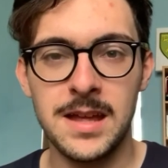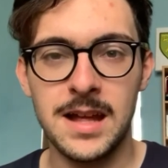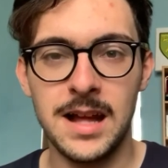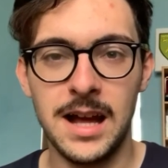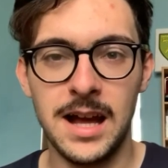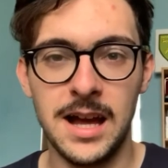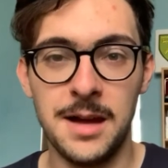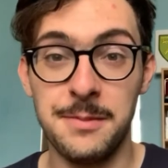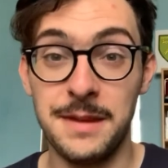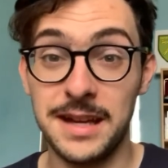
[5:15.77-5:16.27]

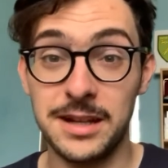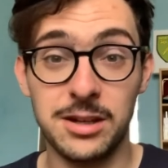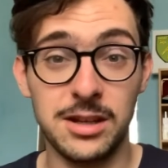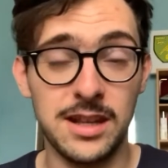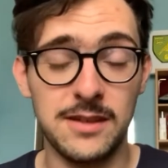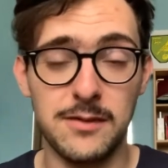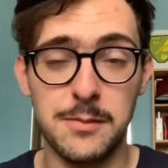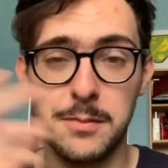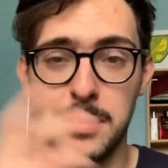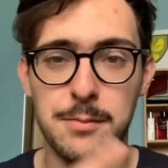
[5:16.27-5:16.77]
and that could
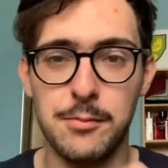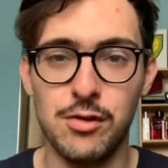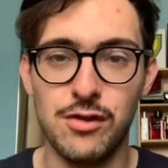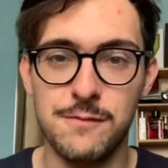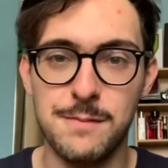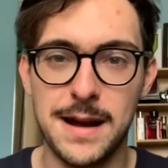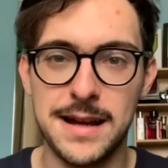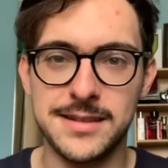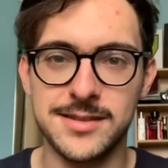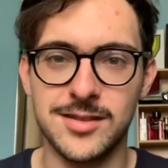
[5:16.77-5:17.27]
even be moved
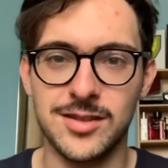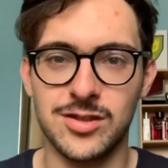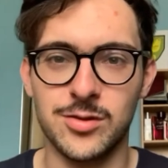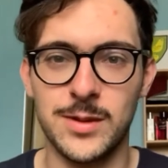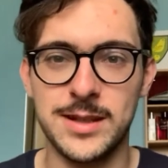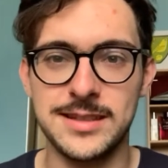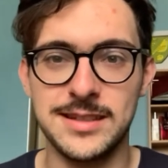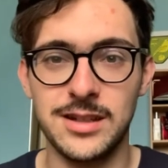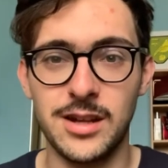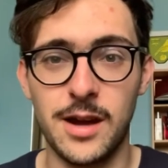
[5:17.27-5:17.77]
back to the
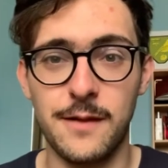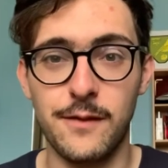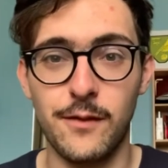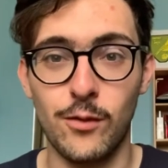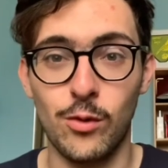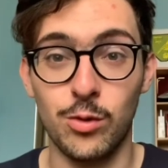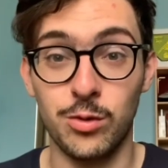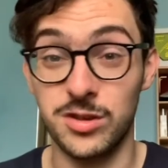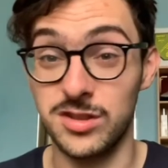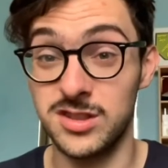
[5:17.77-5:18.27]
twenty-ninth of
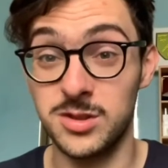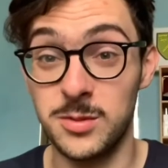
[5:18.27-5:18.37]
August.